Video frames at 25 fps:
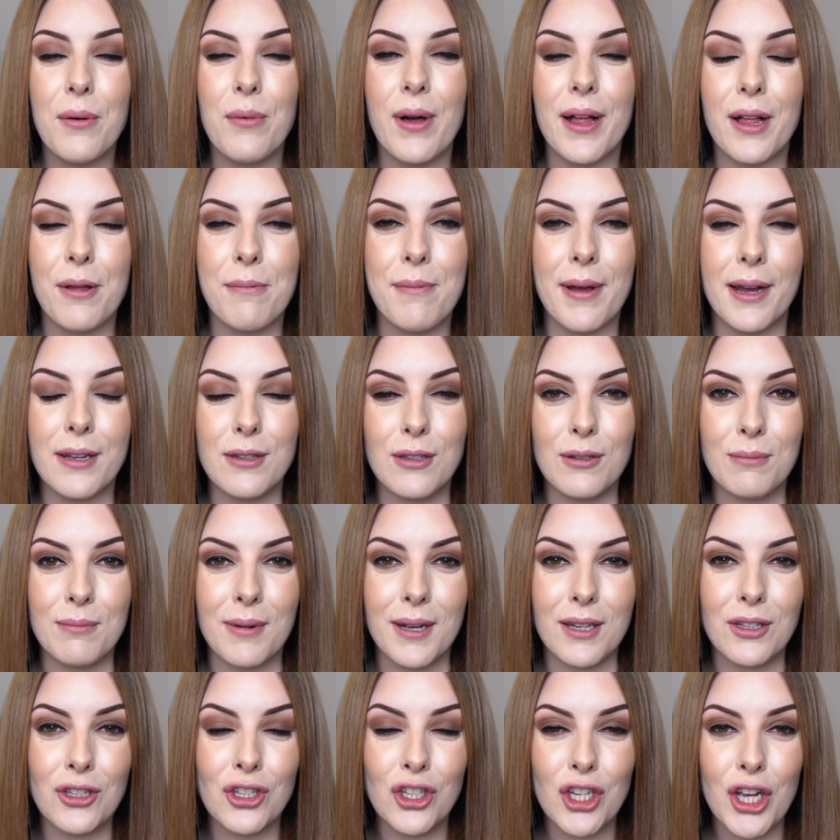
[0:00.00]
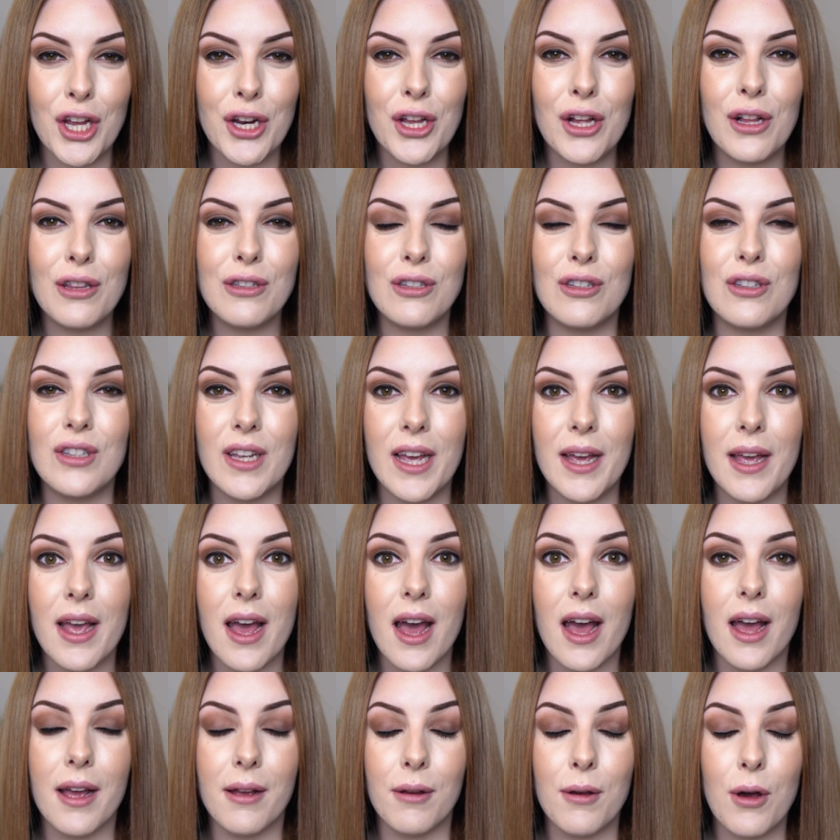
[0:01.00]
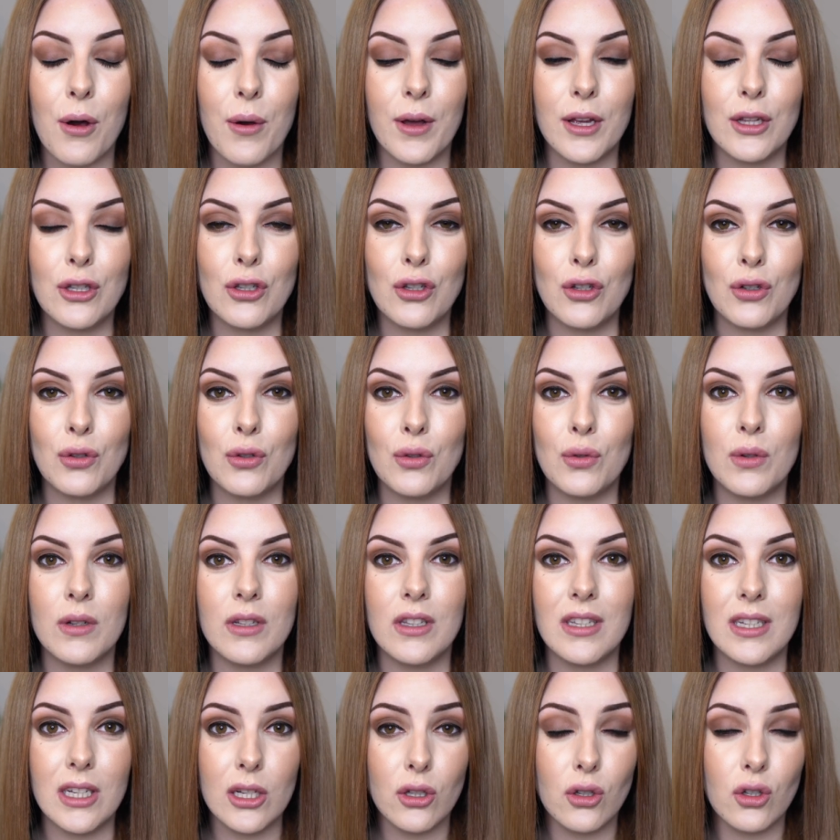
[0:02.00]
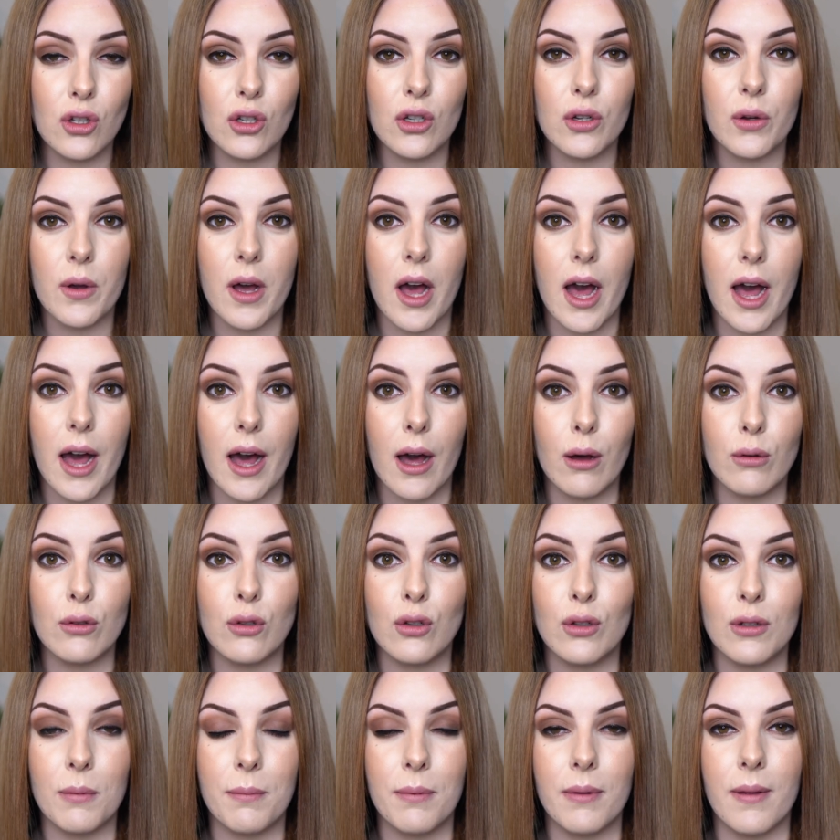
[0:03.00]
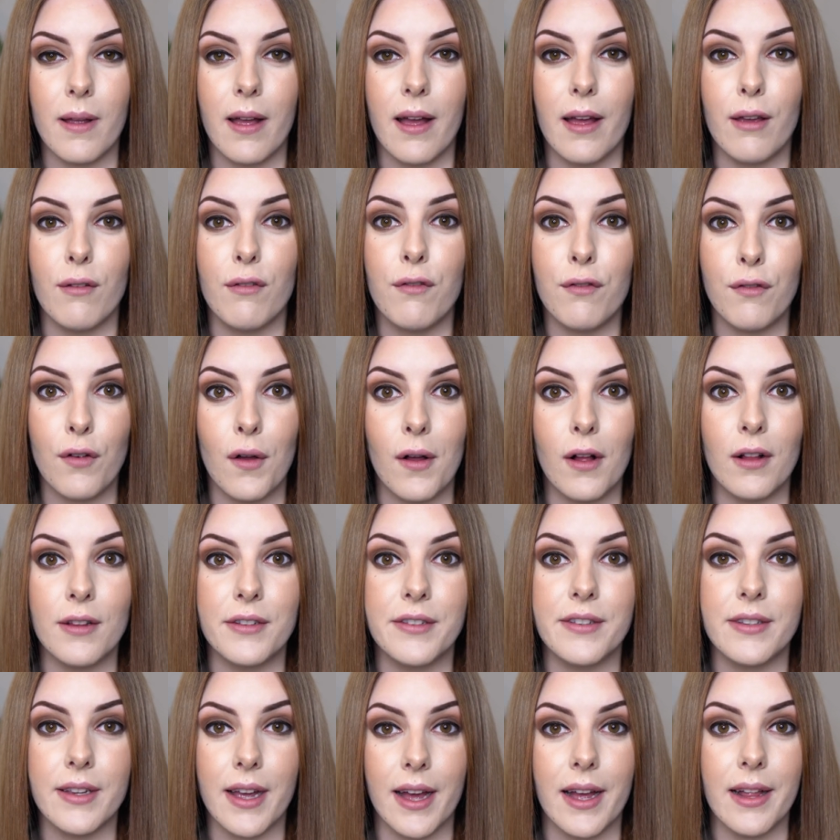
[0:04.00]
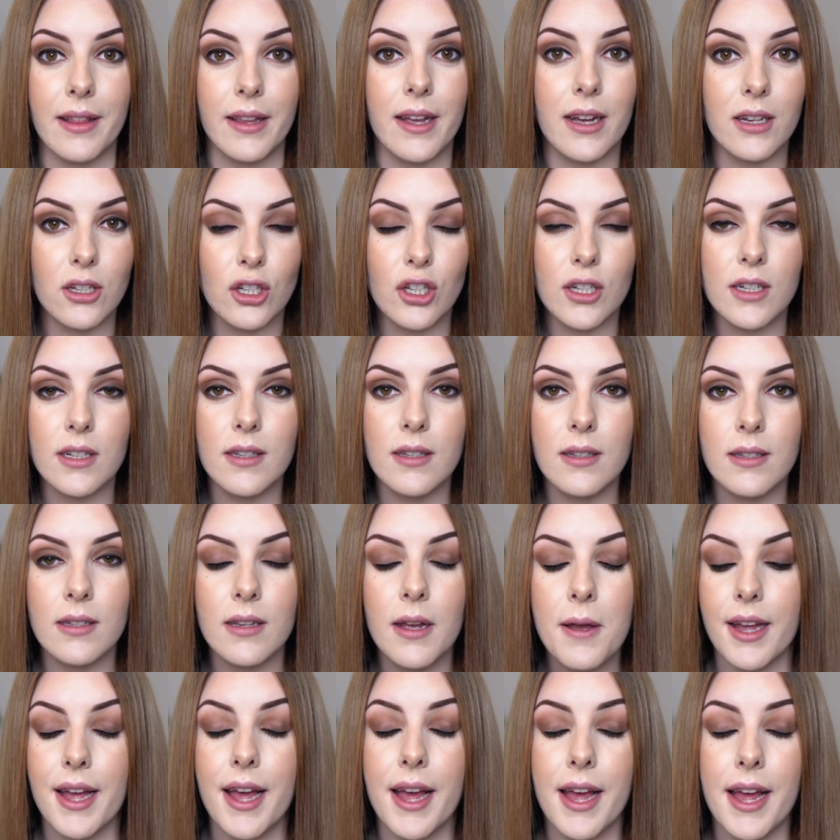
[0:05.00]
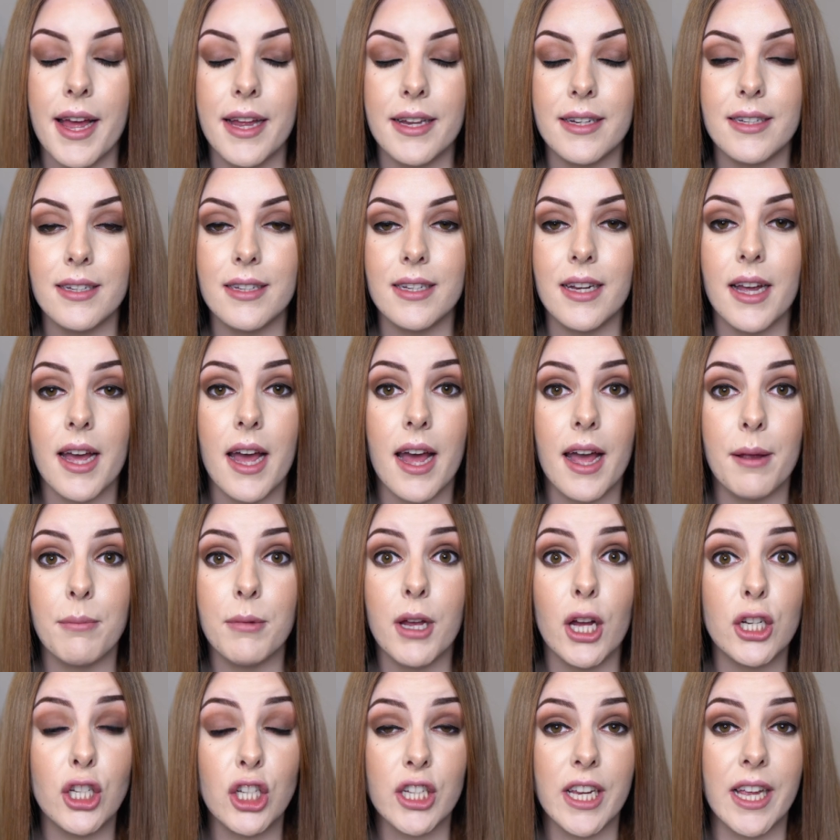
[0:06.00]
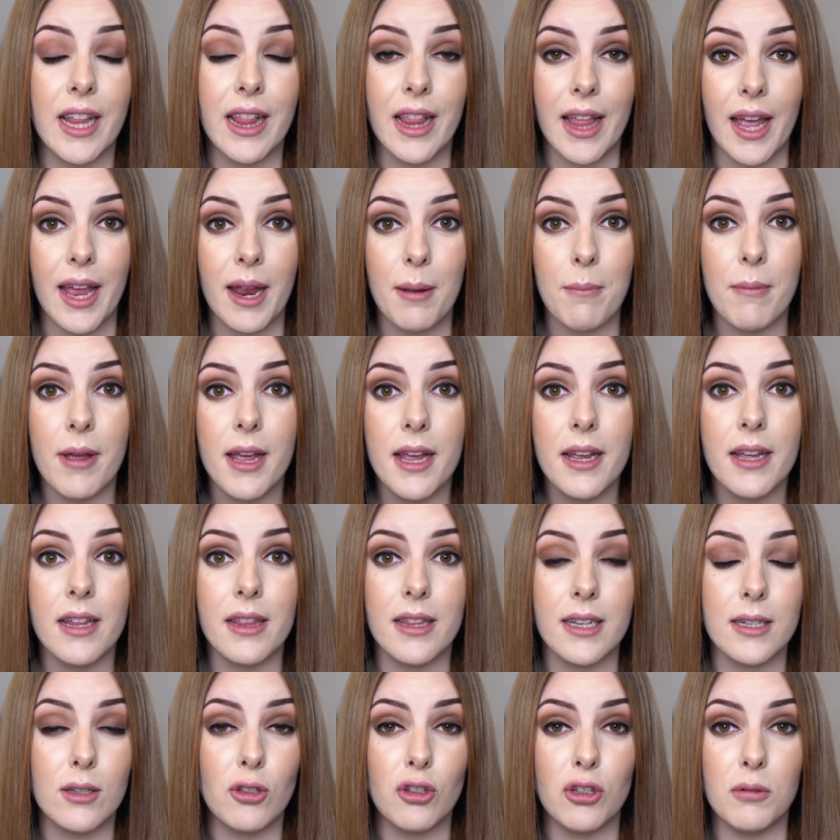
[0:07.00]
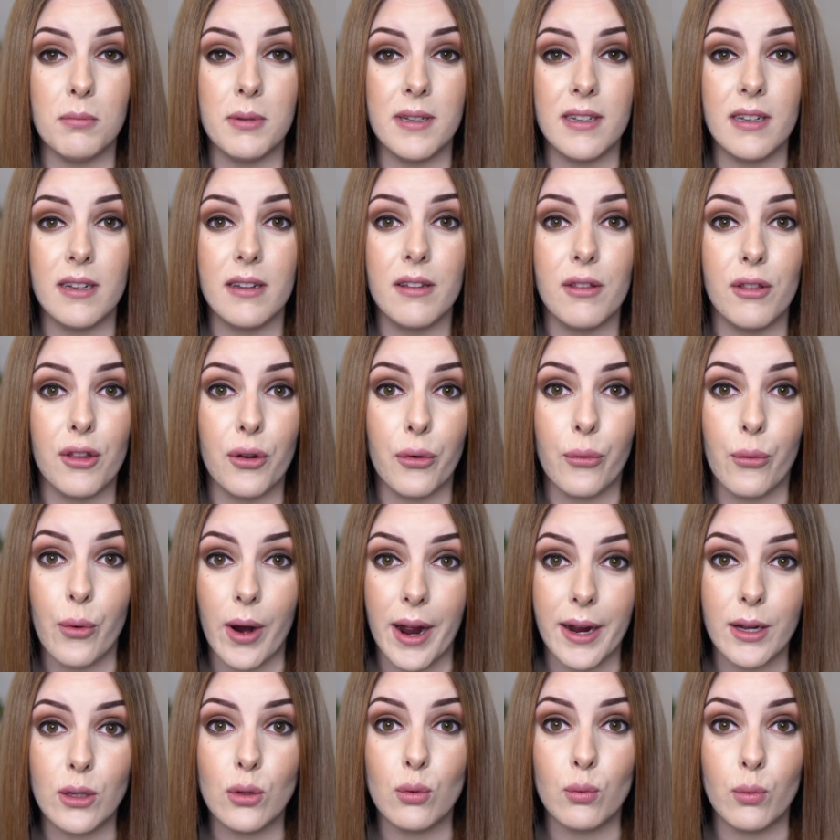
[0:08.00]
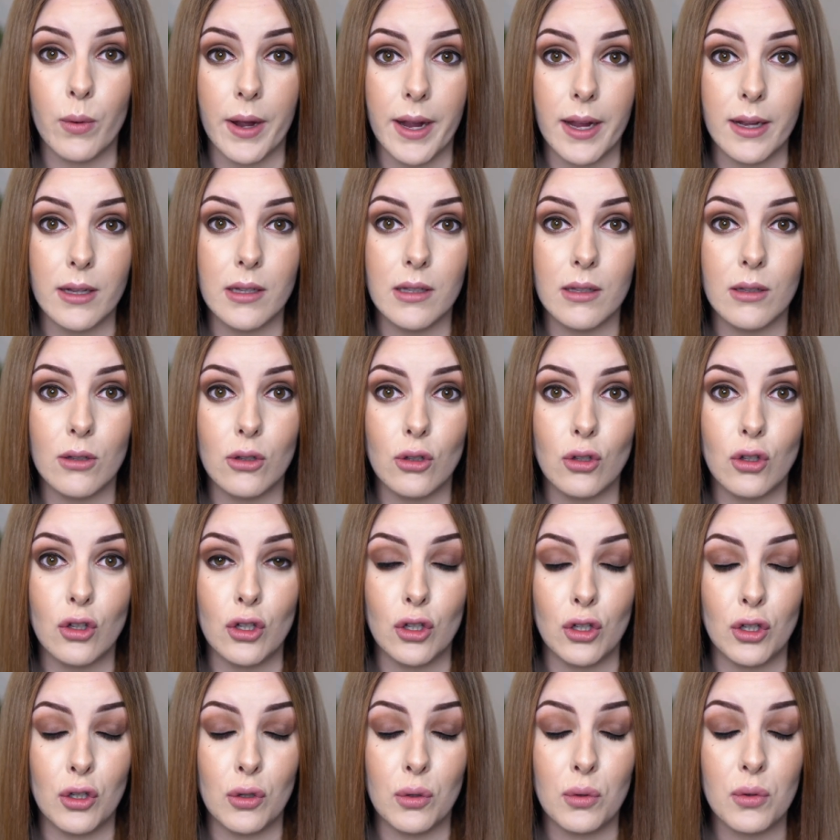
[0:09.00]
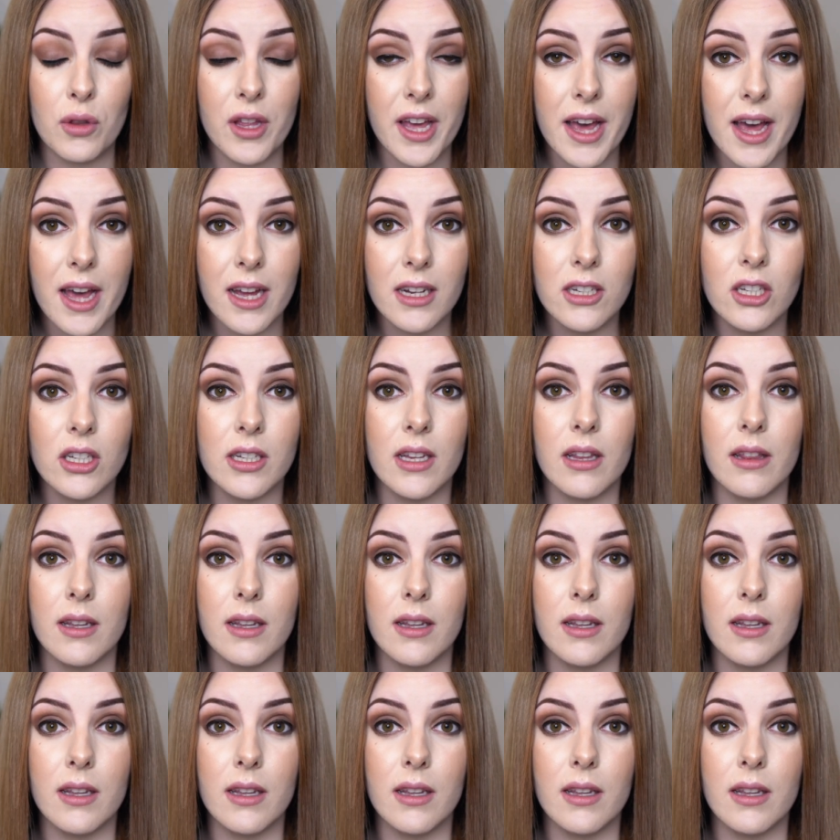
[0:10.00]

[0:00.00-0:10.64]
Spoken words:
and welcome back to my channel. Today I'm going to teach you how to apply false eyelashes, and I'm not claiming this to be the right way to do that.